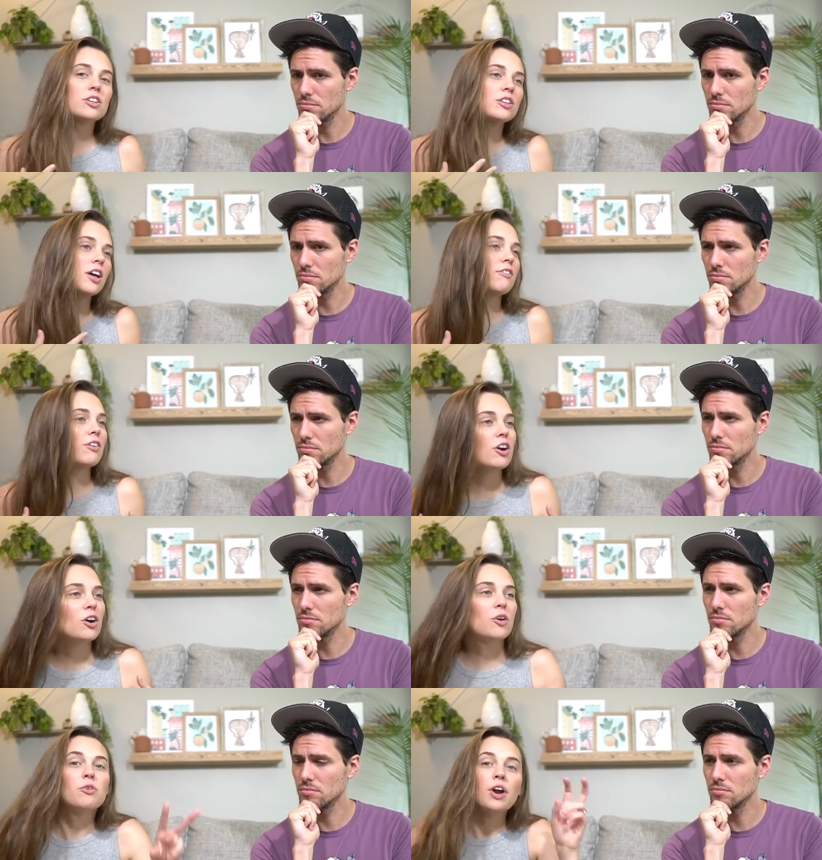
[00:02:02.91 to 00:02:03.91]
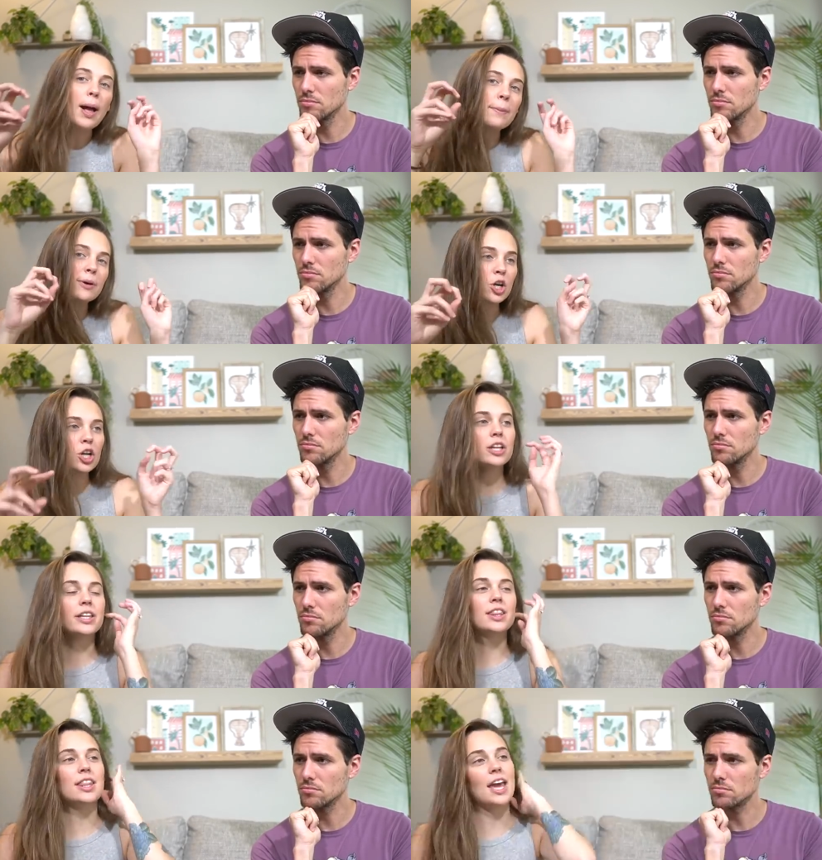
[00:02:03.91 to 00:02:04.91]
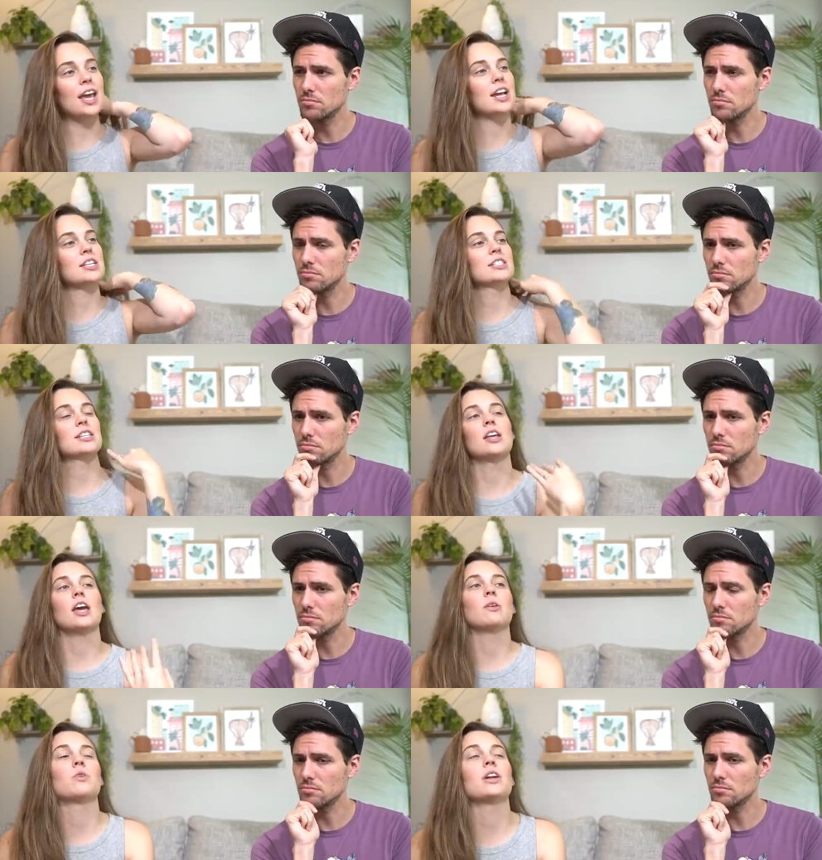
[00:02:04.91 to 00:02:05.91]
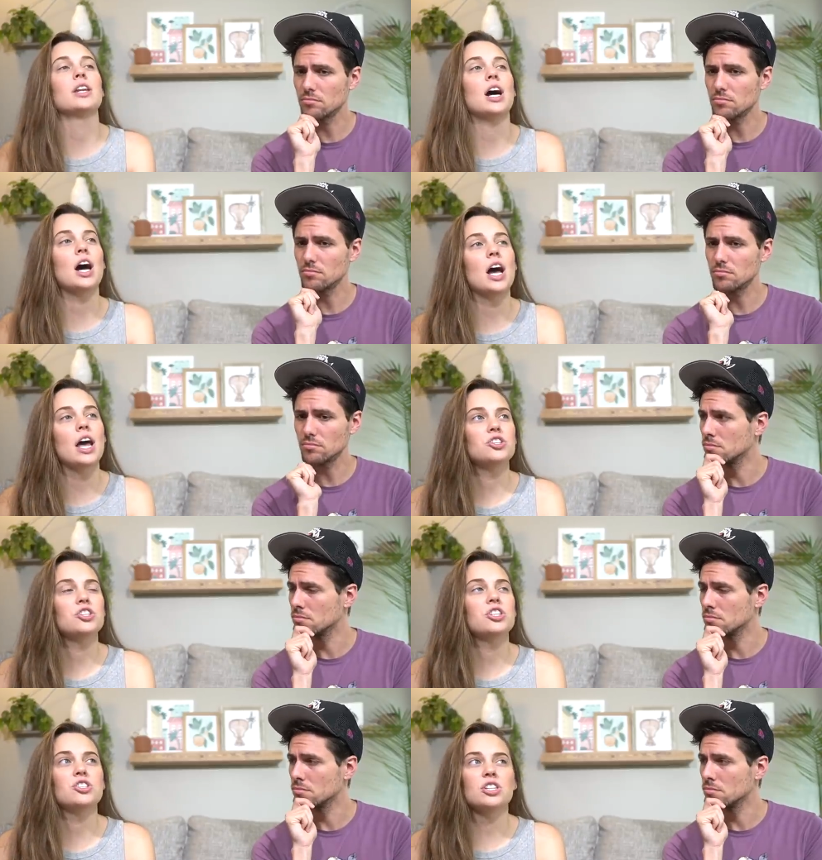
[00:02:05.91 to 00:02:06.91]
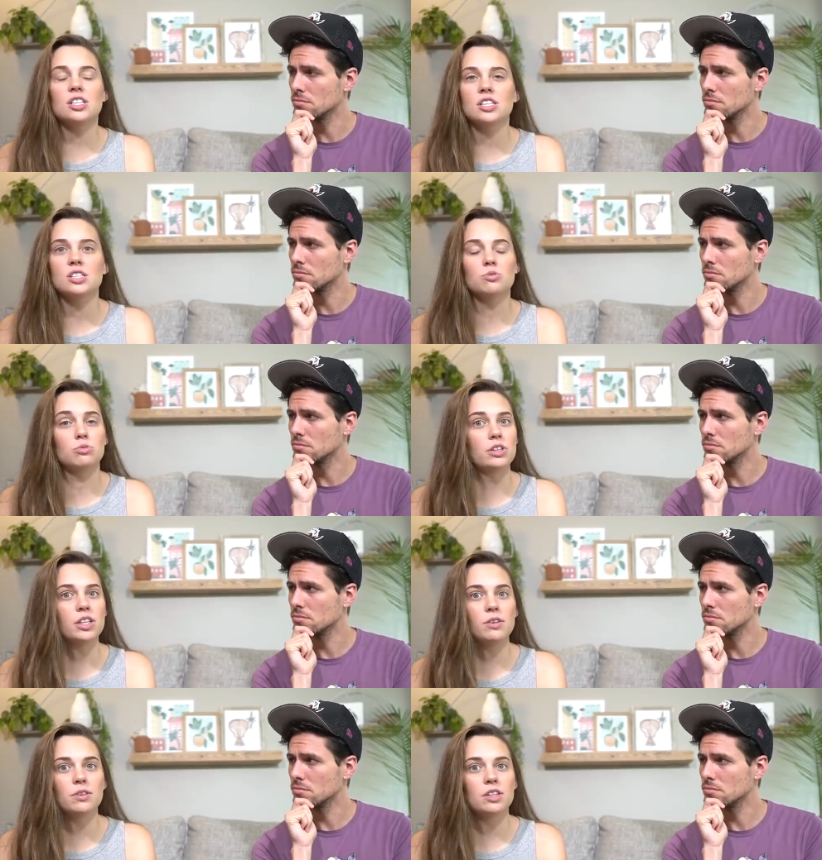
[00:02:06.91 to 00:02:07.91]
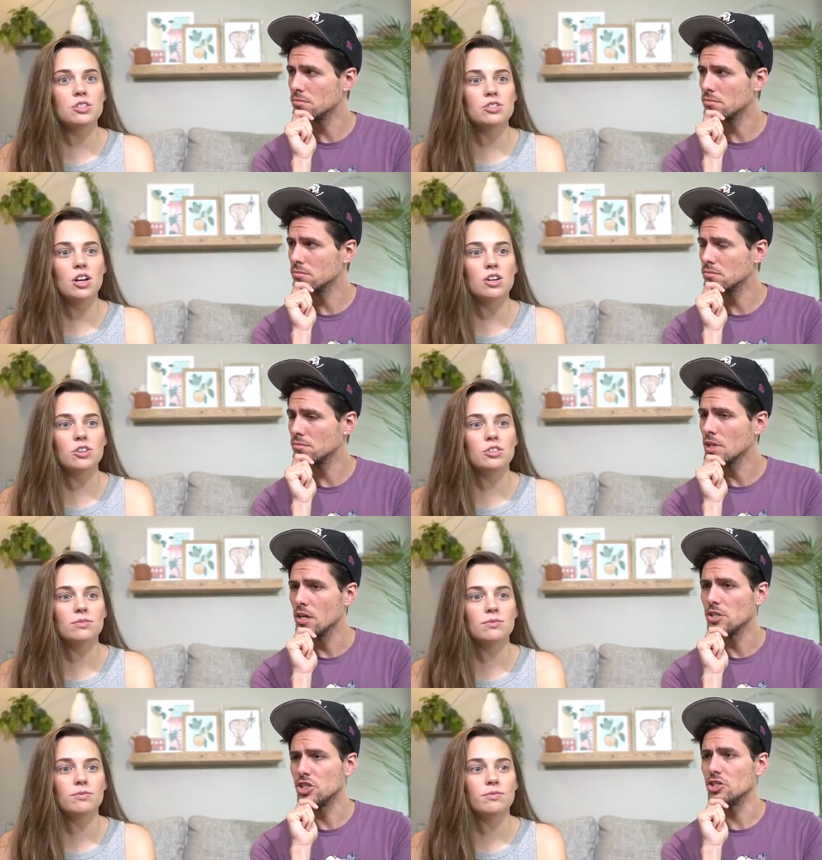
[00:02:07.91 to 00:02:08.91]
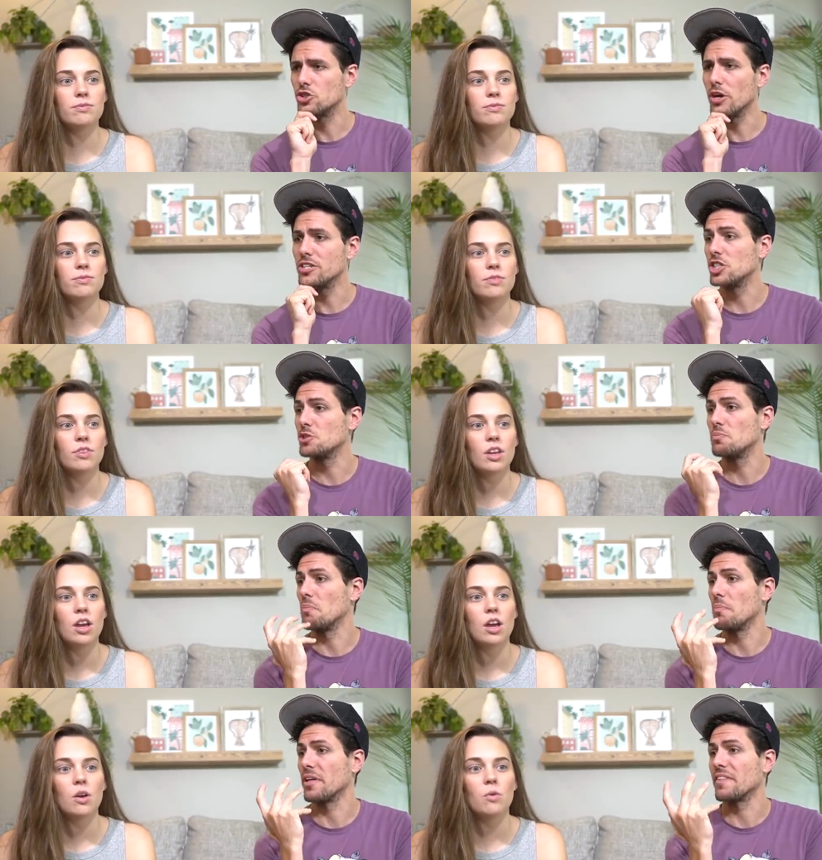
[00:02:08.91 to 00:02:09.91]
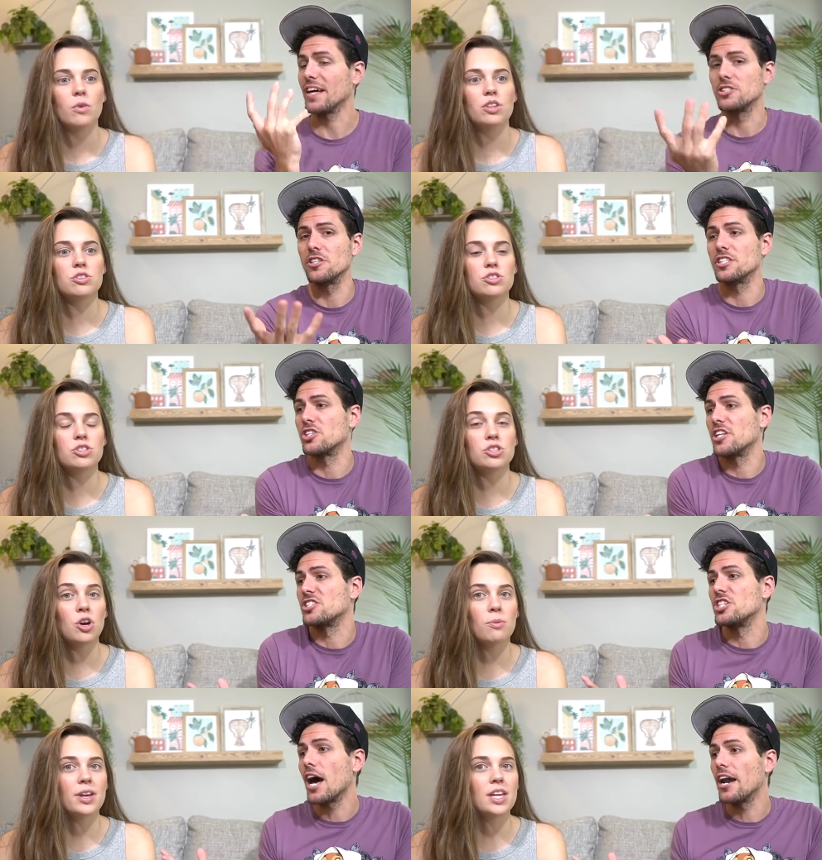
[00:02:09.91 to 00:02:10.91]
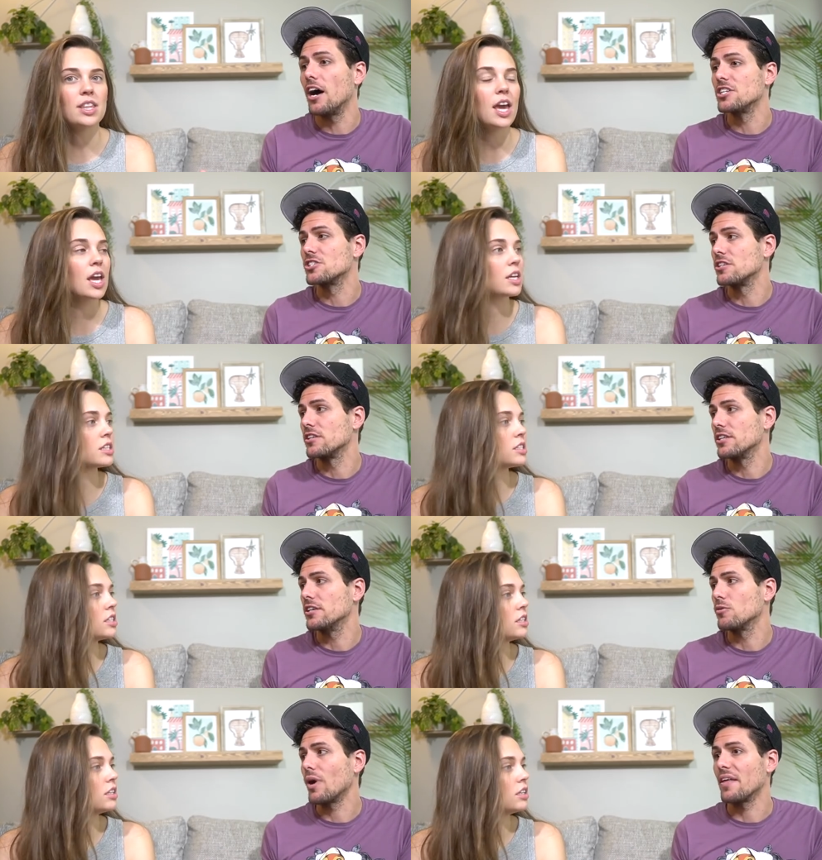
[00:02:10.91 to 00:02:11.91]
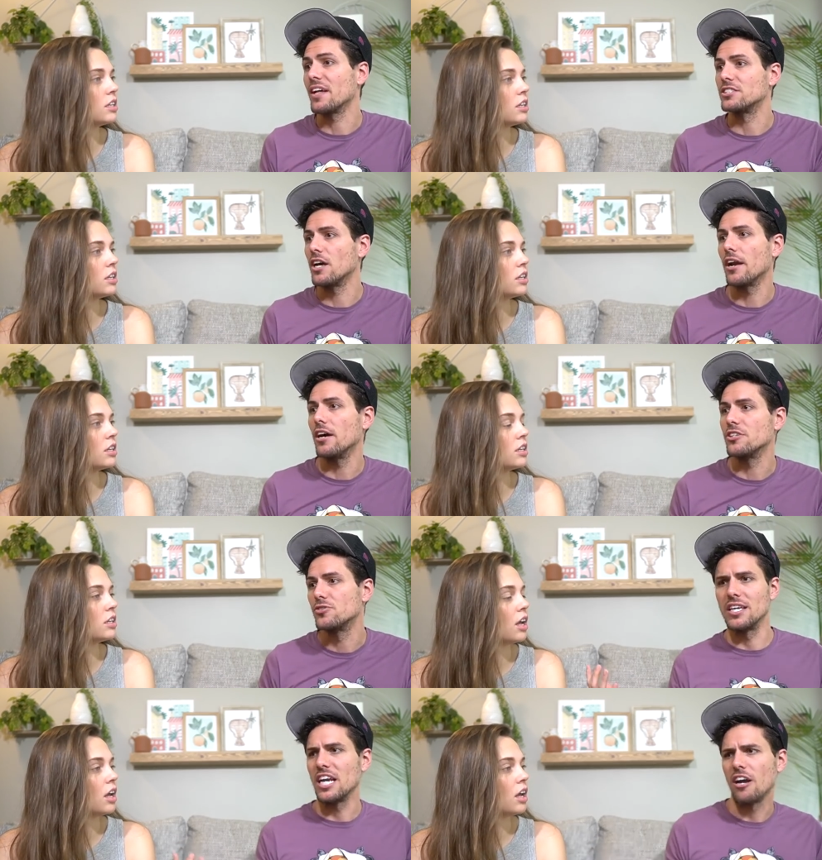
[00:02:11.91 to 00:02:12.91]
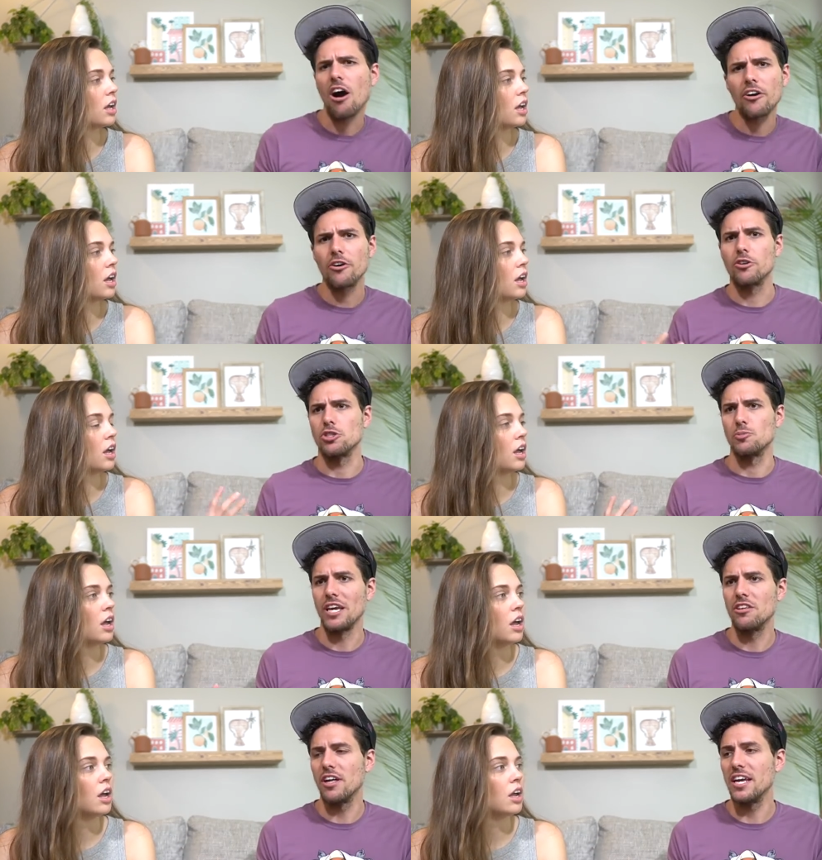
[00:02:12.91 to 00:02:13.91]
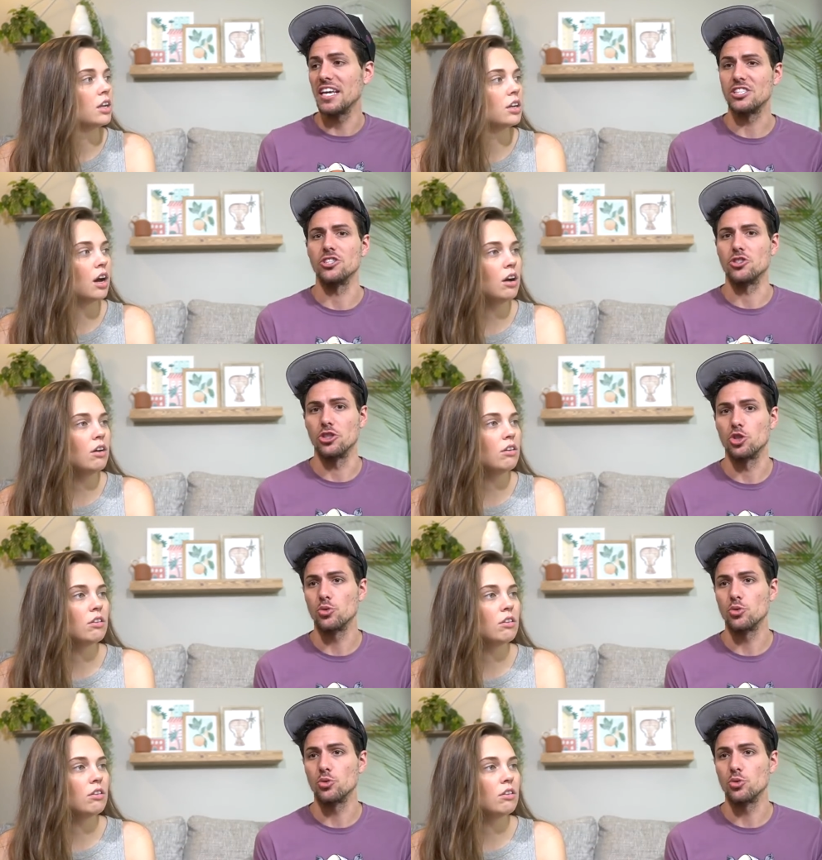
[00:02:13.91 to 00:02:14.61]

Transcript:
Speaker 1: of a rebel and things and, and whatnot, she just has really, really struggled.
Speaker 2: She's and she's like that's that's so not us things. right that's not us getting on her or speculating it's no. just the